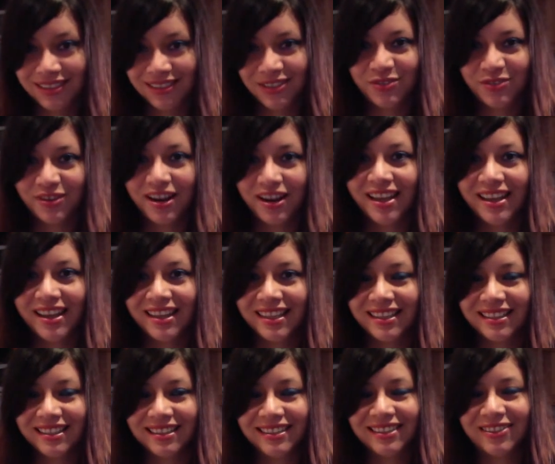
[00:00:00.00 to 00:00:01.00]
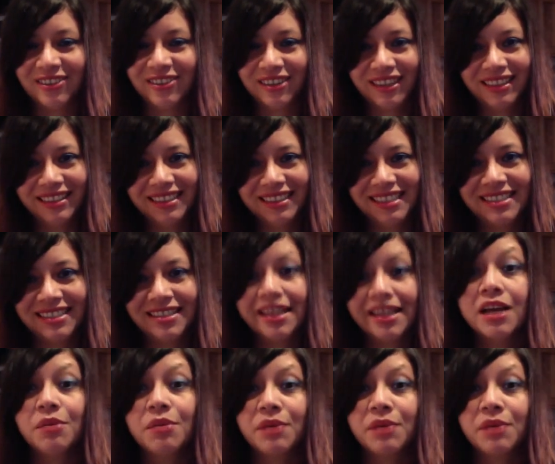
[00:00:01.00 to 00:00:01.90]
try it, or at least think